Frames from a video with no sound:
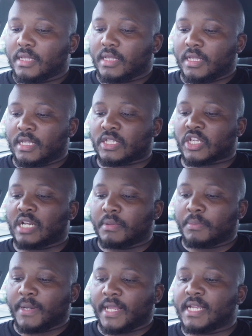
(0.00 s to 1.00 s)
It's gonna be
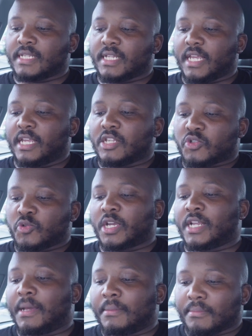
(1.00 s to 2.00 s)
played in
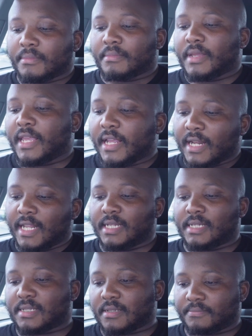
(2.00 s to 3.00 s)
Twickenham,
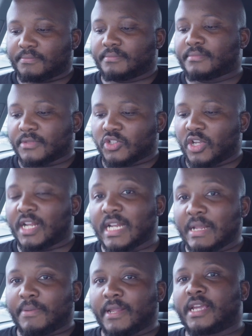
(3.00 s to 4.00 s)
England. So England
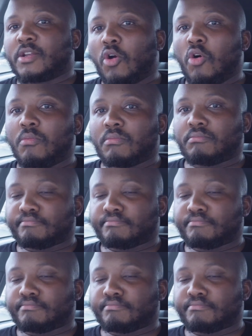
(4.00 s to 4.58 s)
are playing at home.